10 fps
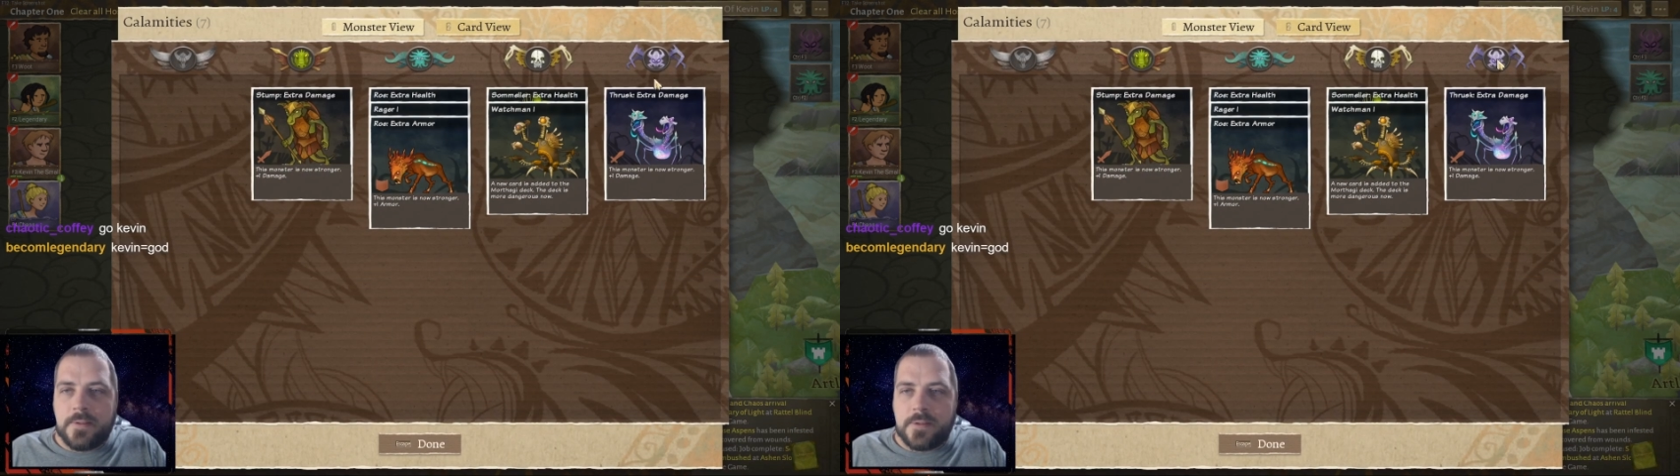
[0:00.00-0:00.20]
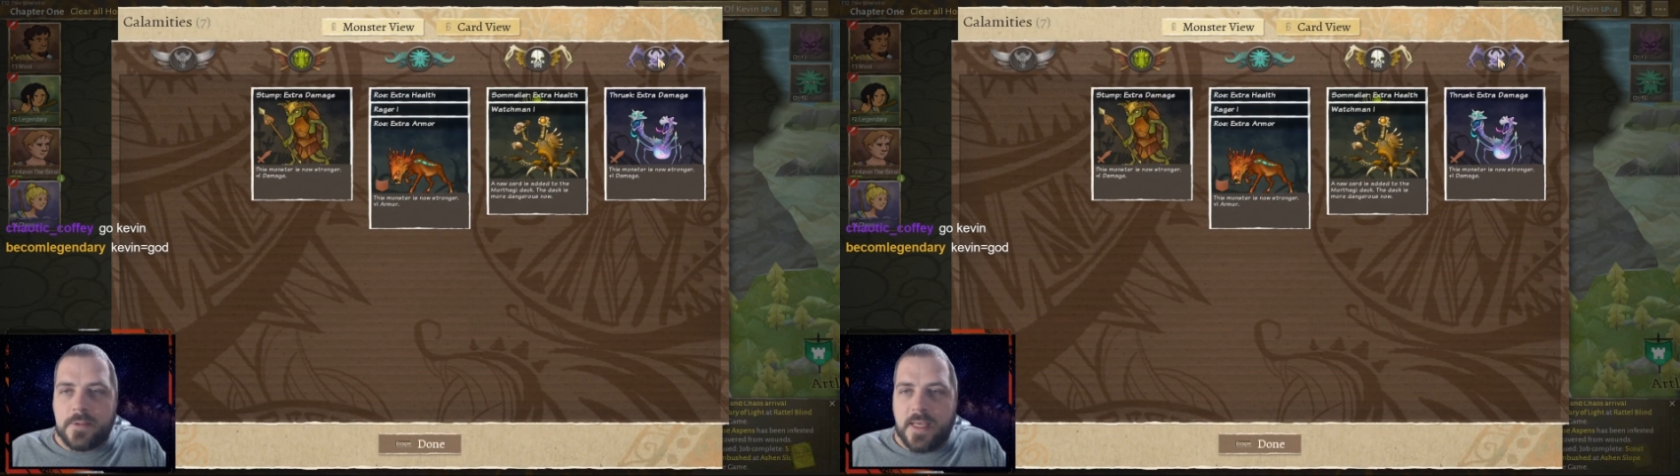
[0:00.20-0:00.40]

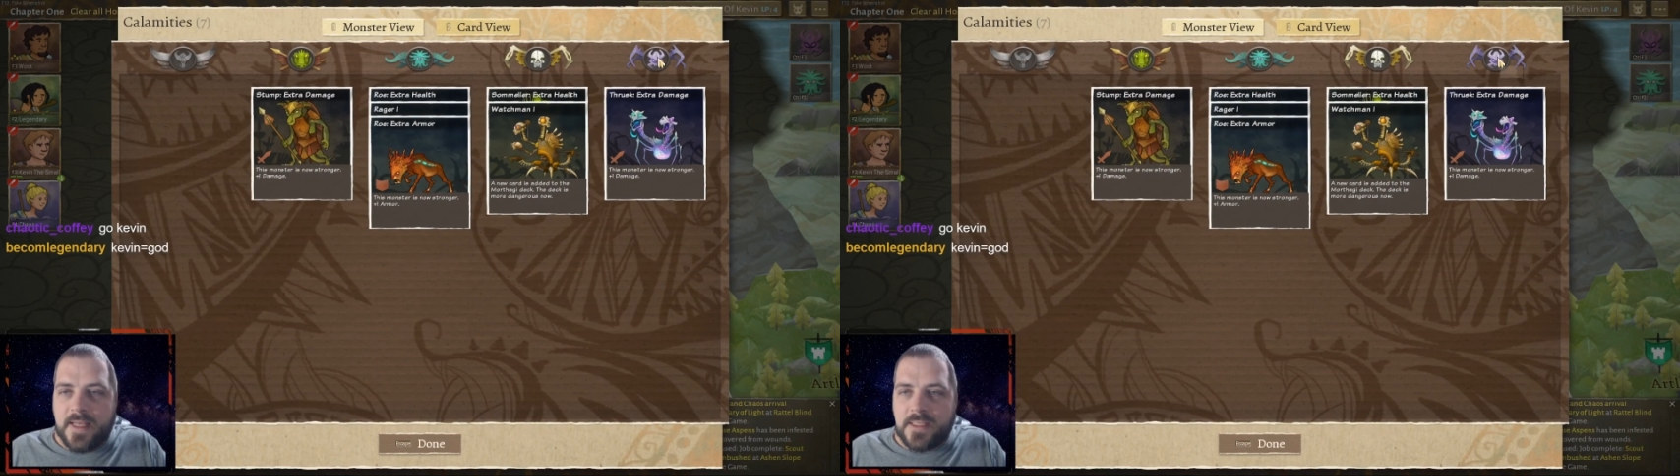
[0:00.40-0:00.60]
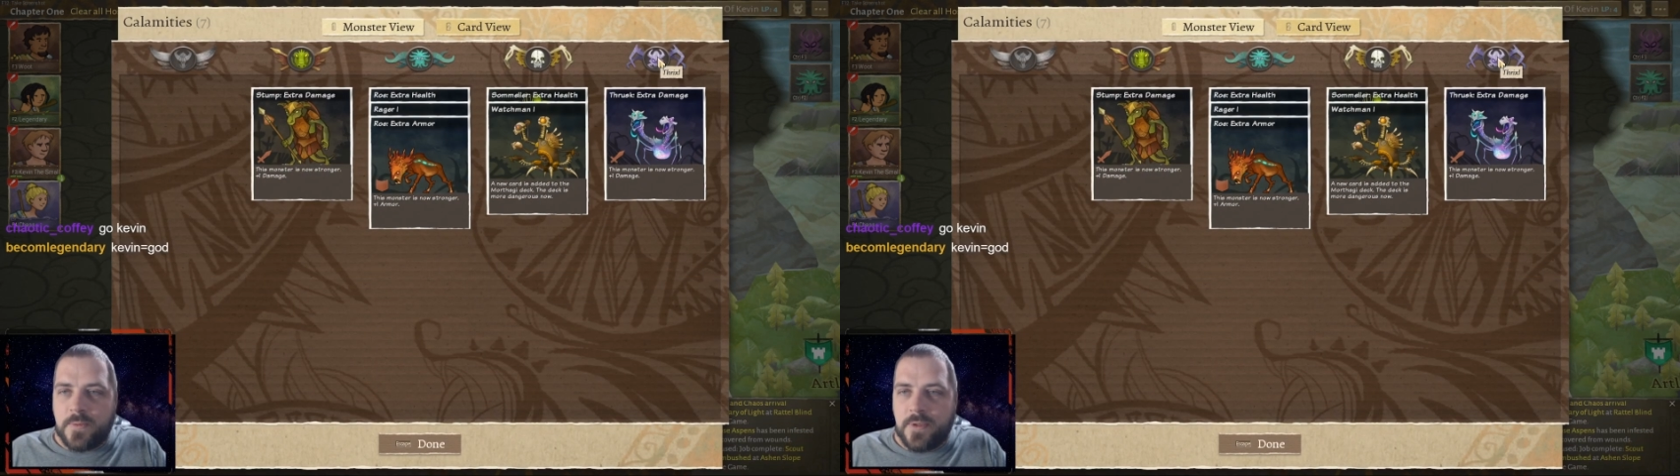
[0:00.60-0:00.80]
So yeah,
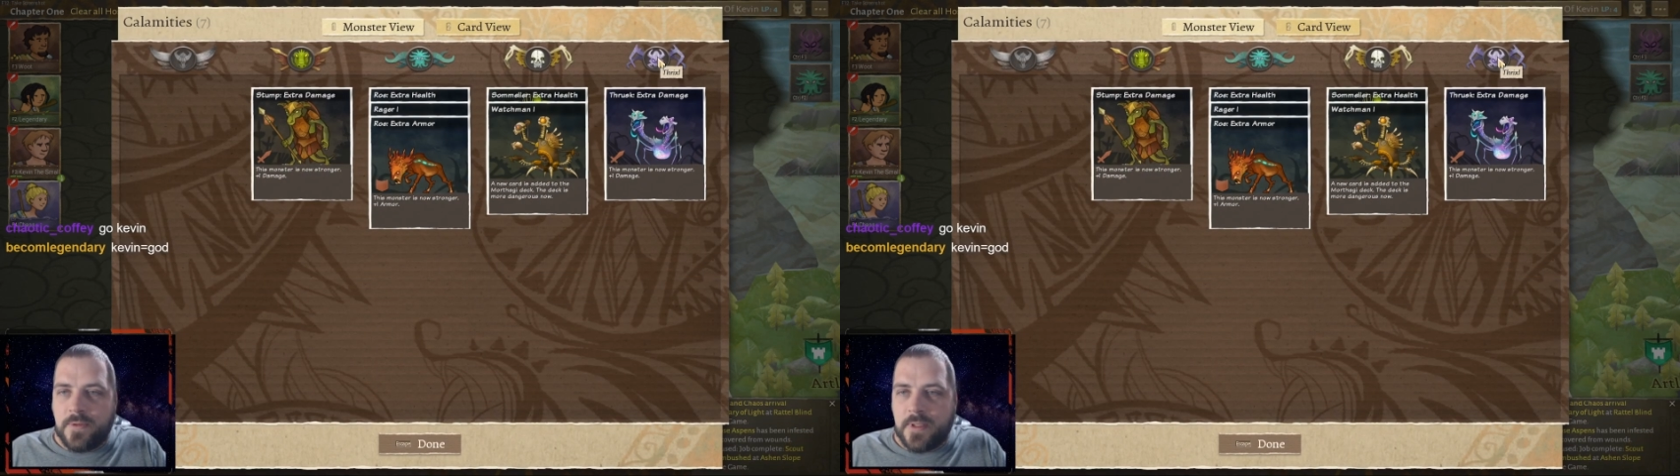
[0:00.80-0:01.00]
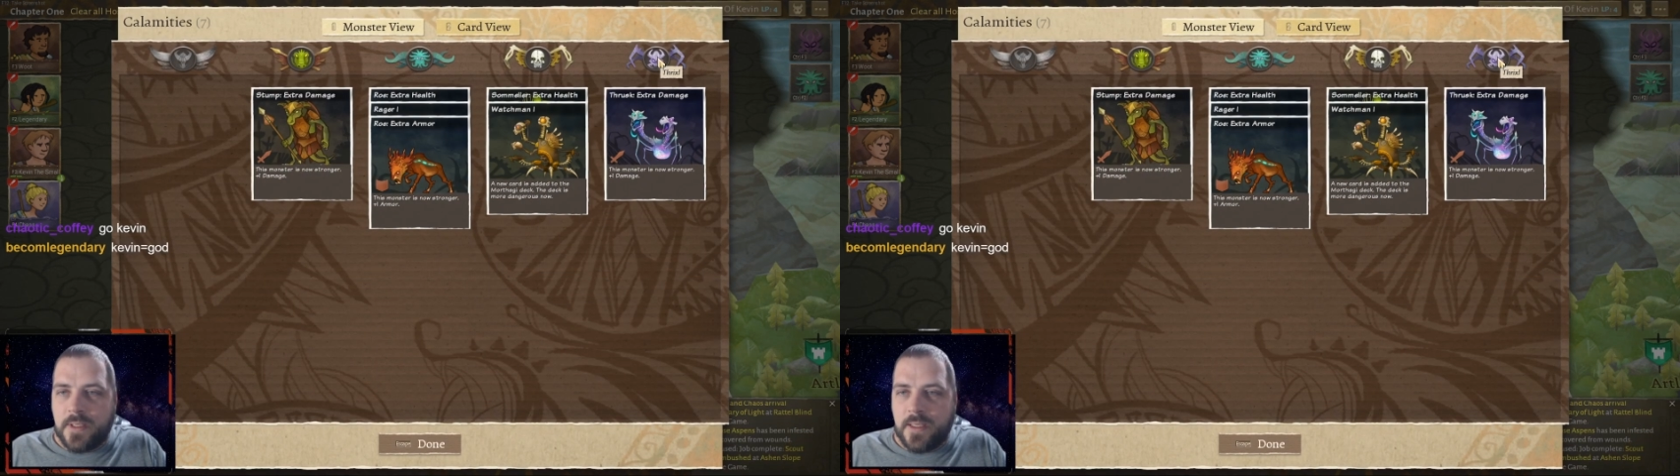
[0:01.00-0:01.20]
that's one
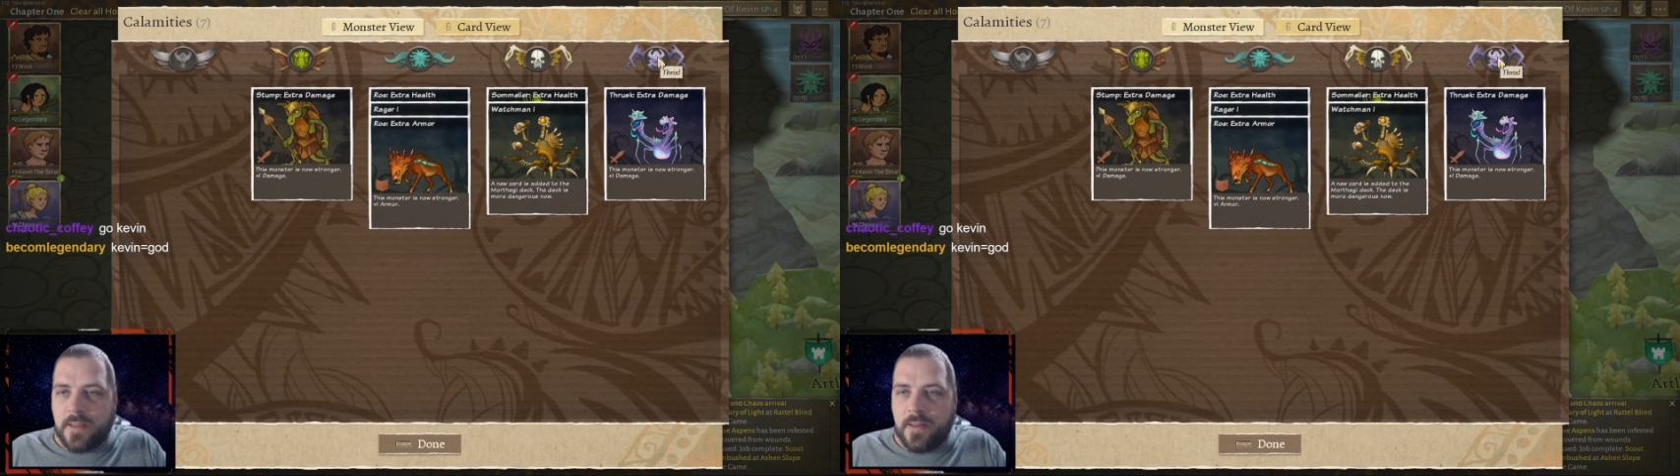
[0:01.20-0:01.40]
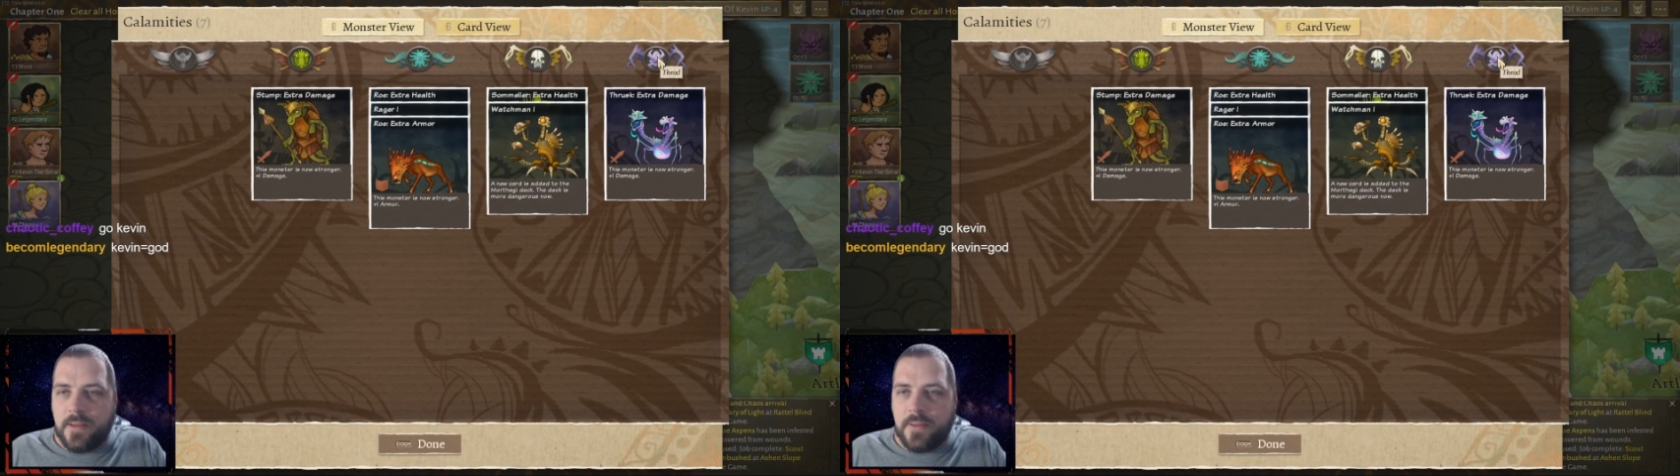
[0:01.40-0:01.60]
of the